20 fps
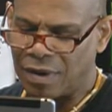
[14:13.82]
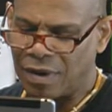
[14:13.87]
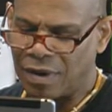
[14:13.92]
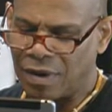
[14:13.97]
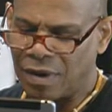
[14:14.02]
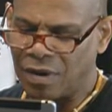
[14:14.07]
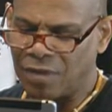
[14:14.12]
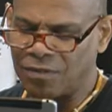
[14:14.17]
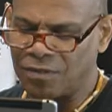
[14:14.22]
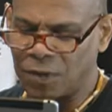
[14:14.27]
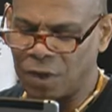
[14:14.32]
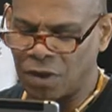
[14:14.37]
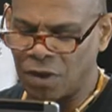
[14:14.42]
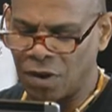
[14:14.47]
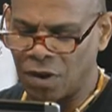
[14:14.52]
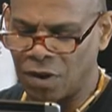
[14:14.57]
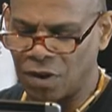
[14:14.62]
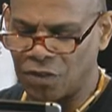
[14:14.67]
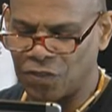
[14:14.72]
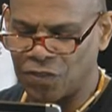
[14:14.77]
of
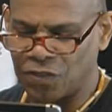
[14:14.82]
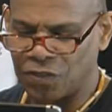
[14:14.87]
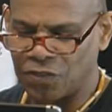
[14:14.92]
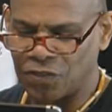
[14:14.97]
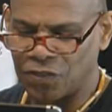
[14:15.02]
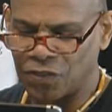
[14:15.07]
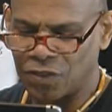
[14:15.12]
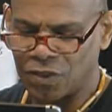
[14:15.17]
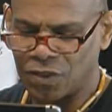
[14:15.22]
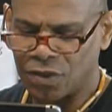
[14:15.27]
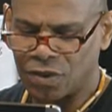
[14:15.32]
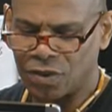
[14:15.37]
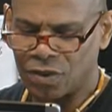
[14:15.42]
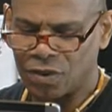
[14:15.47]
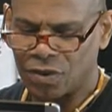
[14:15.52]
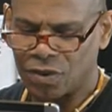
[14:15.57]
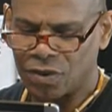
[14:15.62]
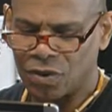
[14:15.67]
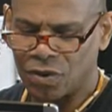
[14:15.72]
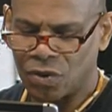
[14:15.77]
Earth.
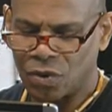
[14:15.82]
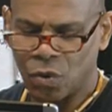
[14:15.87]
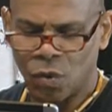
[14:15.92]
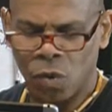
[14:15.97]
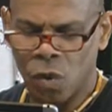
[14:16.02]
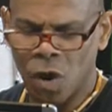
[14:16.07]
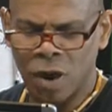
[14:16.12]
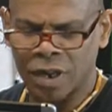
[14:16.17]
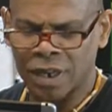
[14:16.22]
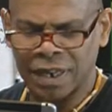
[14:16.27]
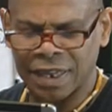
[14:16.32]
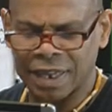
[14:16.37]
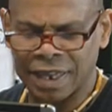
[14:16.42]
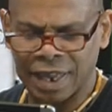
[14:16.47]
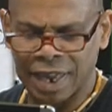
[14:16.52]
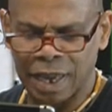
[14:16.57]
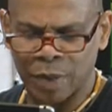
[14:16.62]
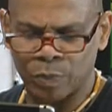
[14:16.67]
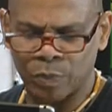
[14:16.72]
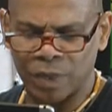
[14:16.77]
Water
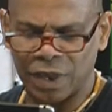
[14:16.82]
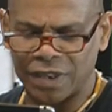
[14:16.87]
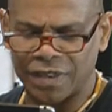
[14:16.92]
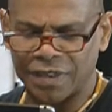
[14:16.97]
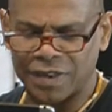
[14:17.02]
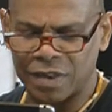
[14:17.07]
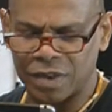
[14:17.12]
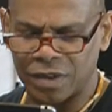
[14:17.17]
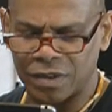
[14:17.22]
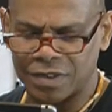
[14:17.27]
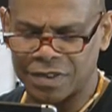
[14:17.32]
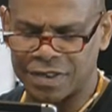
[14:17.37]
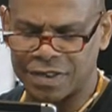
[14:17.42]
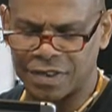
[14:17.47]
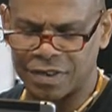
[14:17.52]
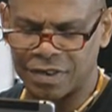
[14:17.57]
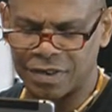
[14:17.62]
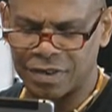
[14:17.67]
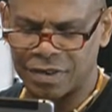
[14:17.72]
can't be tilted.